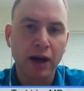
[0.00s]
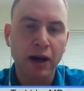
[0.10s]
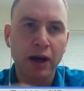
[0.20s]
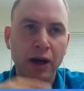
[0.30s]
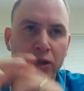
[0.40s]

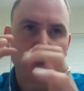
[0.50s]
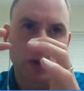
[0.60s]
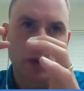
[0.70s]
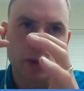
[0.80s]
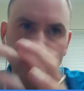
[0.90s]

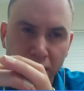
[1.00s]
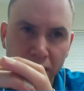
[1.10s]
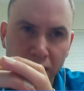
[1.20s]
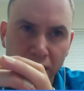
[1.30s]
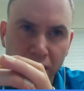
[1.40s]
So
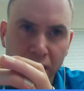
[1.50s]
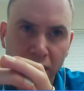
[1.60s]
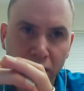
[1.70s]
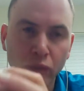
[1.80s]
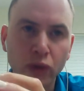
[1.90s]

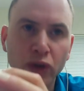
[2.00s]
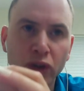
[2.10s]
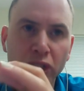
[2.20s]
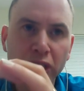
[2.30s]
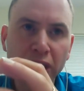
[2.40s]
gluten
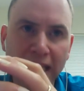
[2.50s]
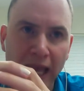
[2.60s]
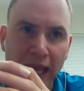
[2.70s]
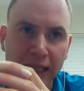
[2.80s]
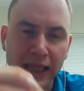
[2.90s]

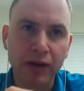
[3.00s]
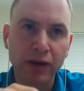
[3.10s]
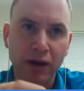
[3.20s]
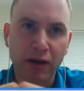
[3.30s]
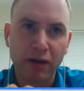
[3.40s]
and dairy
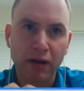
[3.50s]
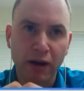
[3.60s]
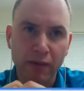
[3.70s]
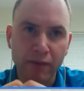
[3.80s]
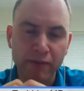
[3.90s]

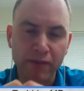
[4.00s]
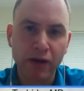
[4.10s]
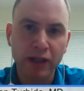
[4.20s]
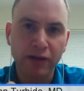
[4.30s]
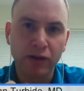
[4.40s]
are very
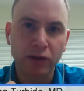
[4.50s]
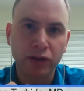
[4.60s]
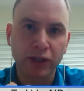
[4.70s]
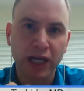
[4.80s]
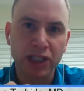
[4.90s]
difficult to
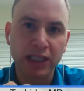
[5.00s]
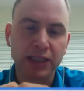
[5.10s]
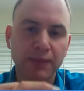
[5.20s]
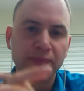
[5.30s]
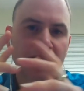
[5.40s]
digest.
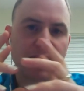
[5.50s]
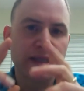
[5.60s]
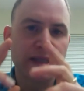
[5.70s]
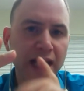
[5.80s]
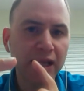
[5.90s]
The
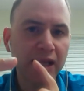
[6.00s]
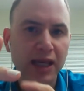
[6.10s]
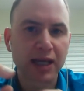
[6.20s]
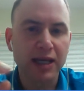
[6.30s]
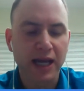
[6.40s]
second thing
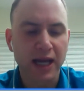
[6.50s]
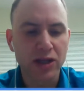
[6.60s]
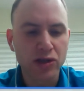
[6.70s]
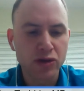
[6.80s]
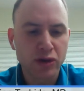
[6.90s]
is that you
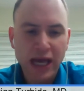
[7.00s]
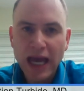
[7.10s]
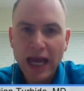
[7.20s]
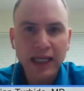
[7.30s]
can't eat,